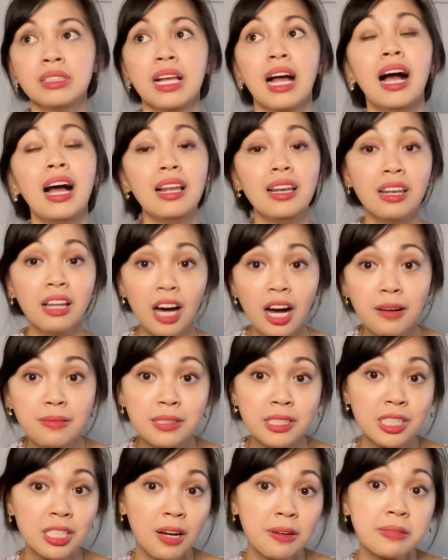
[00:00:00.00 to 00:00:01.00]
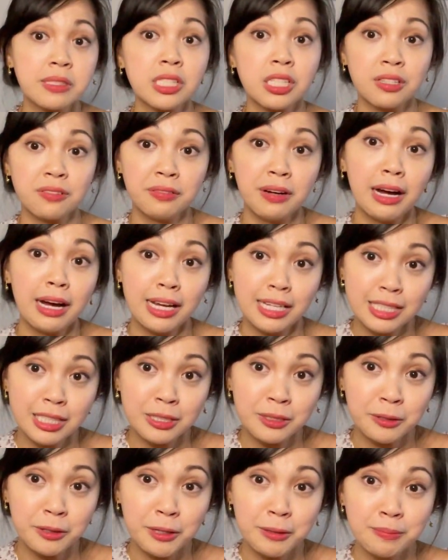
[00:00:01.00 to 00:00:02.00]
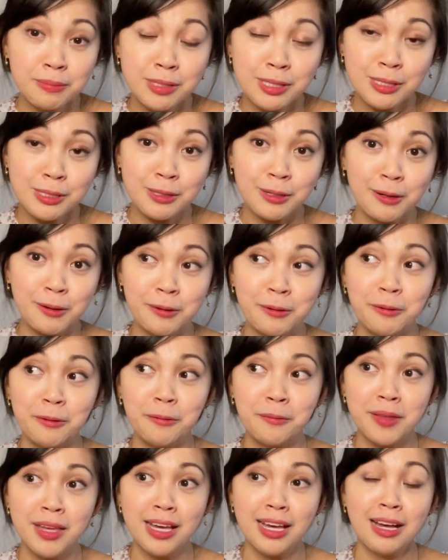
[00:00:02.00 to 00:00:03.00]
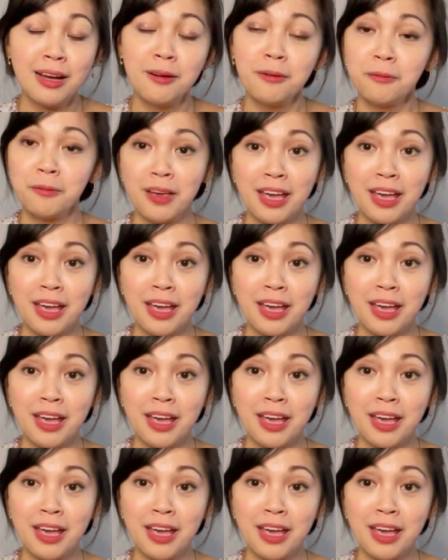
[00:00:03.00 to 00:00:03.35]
I love soft-serve ice cream, so we